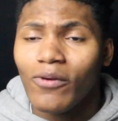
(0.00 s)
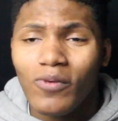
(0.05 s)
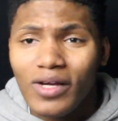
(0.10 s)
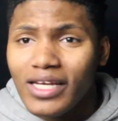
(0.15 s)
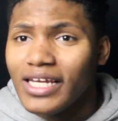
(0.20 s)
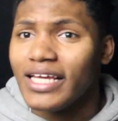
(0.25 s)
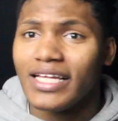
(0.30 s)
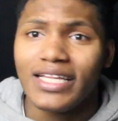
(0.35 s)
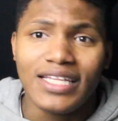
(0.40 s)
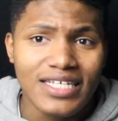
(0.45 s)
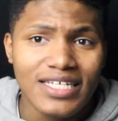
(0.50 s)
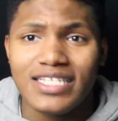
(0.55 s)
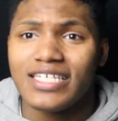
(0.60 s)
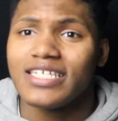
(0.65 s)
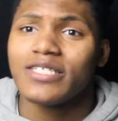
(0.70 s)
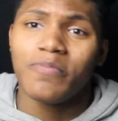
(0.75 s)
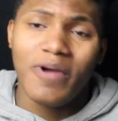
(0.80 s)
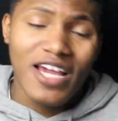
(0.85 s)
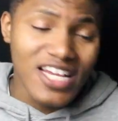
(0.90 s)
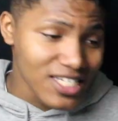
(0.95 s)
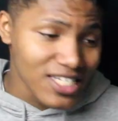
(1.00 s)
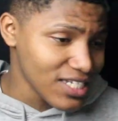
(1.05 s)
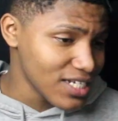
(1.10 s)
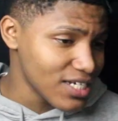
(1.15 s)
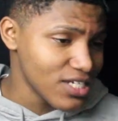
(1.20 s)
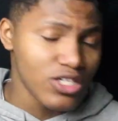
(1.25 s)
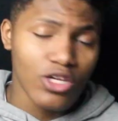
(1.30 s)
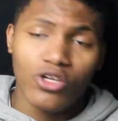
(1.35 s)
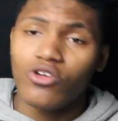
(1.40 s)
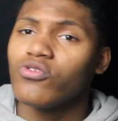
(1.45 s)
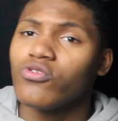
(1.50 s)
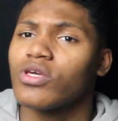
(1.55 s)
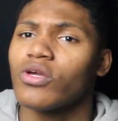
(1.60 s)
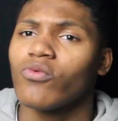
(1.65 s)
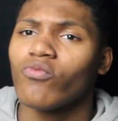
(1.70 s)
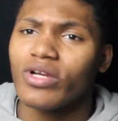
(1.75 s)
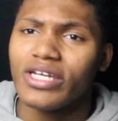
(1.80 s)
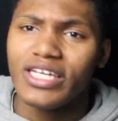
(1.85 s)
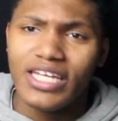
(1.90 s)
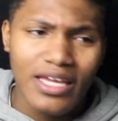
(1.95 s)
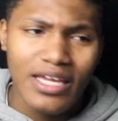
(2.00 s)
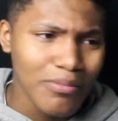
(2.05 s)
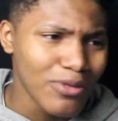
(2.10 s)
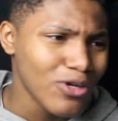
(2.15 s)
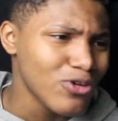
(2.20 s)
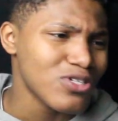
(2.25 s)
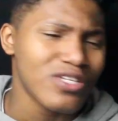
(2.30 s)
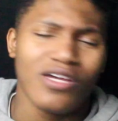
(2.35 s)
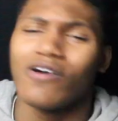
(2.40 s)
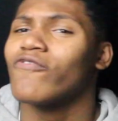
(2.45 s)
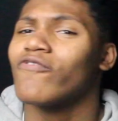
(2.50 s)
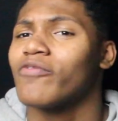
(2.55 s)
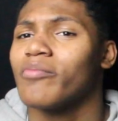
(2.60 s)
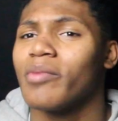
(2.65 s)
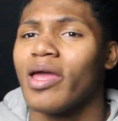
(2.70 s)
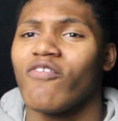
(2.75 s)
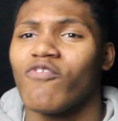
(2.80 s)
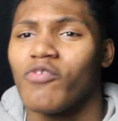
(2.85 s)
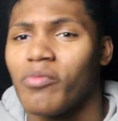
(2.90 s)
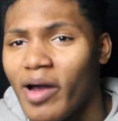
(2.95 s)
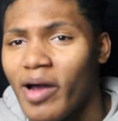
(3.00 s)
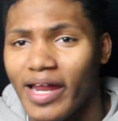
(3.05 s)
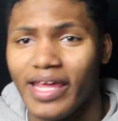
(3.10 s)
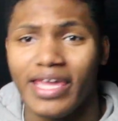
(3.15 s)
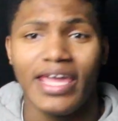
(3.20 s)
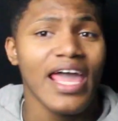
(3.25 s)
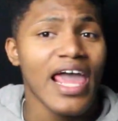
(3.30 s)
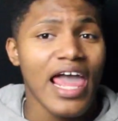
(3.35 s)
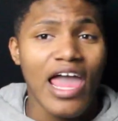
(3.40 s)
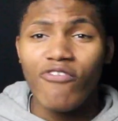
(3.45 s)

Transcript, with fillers: We need this, especially so you can redeem yourself from everybody.